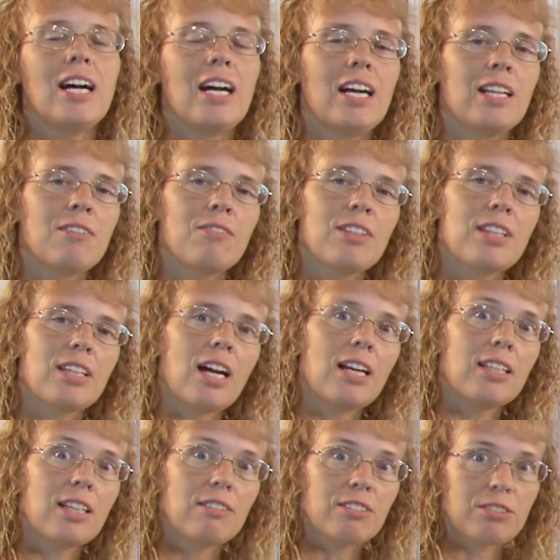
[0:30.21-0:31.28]
and with the
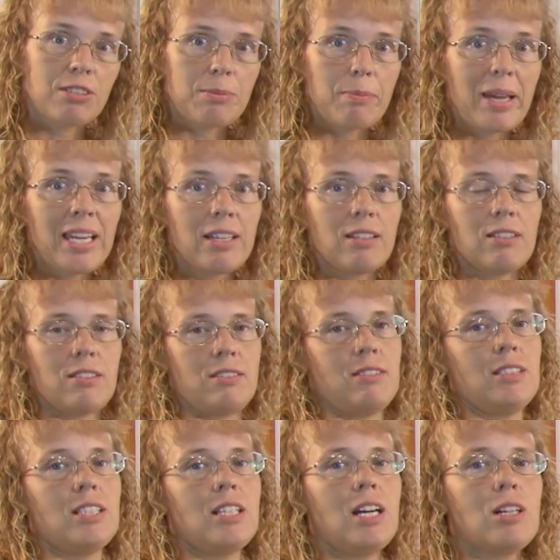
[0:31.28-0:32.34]
idea of a
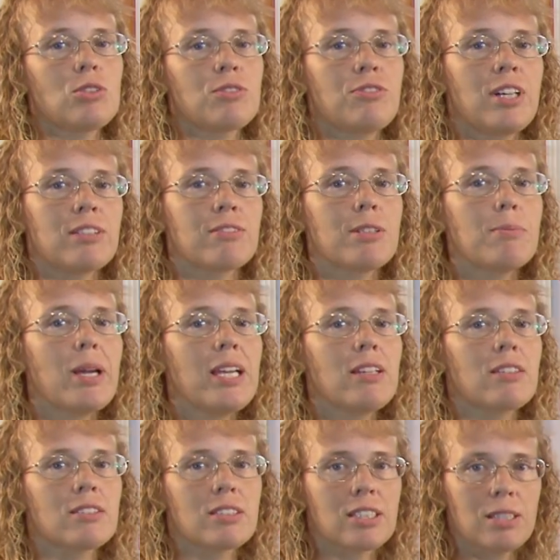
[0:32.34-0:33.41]
remainder and how to find
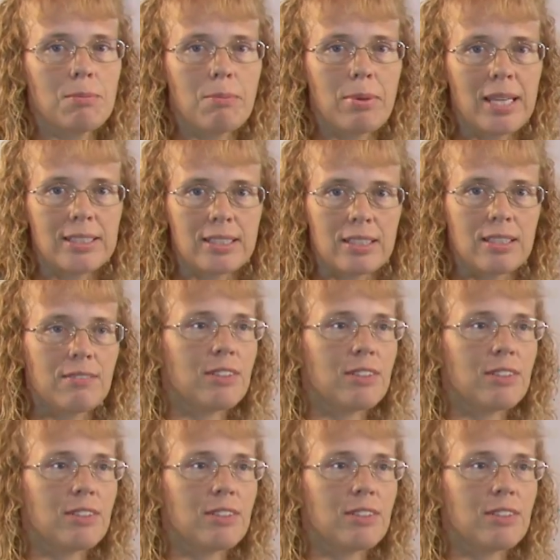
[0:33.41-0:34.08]
remainders in basic